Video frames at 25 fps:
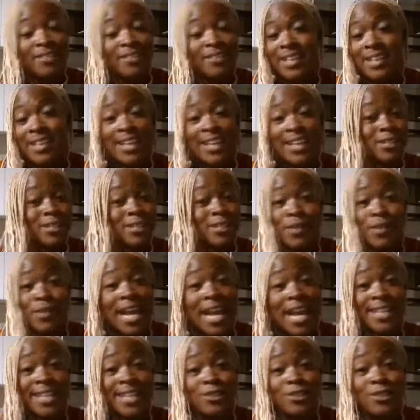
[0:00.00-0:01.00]
then that's what I
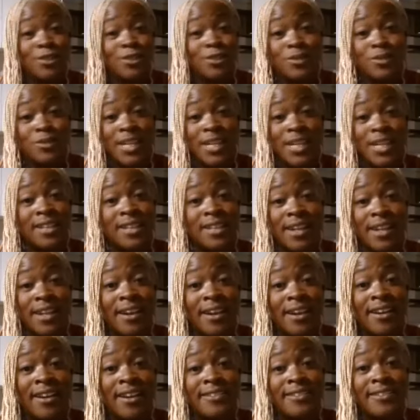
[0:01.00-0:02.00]
had to do to get
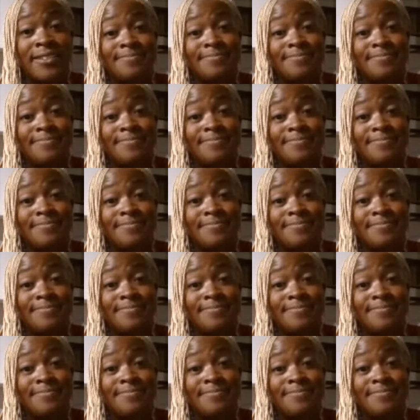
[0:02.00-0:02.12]
there.